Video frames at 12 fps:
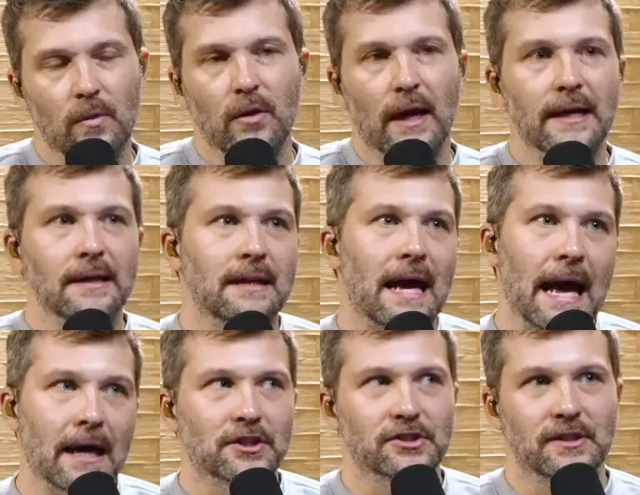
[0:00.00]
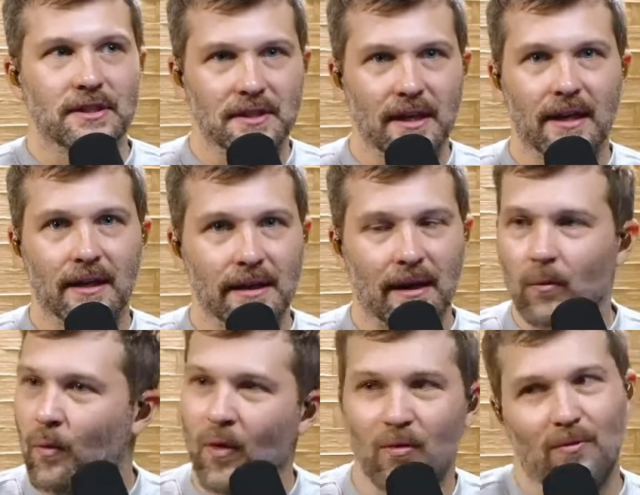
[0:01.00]
well, I didn't actually say it out loud,
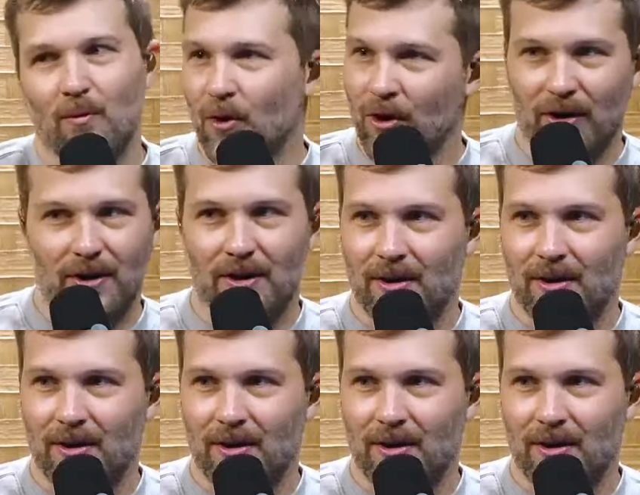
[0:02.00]
won't work. It's